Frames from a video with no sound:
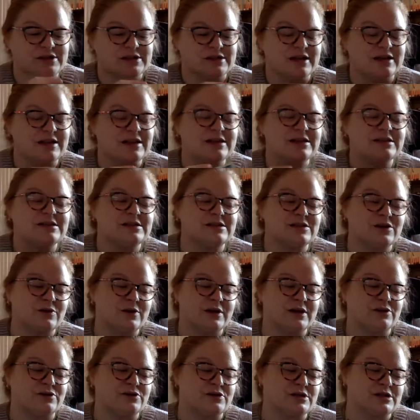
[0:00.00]
And I think it's so
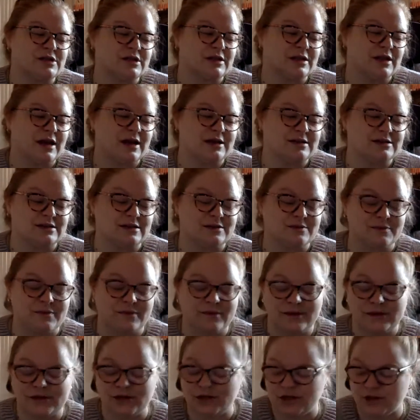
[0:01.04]
interesting that as I'm
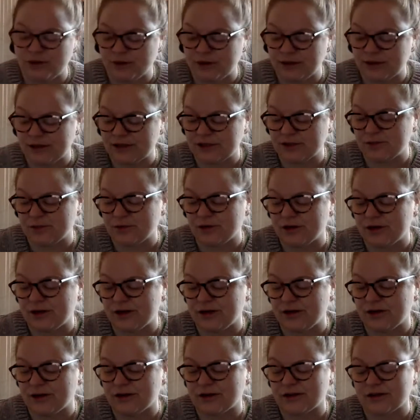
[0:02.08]
doing this, we're
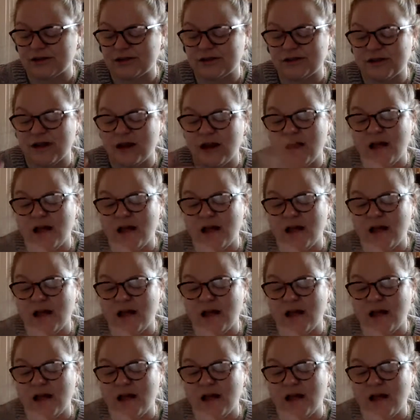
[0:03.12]
hearing this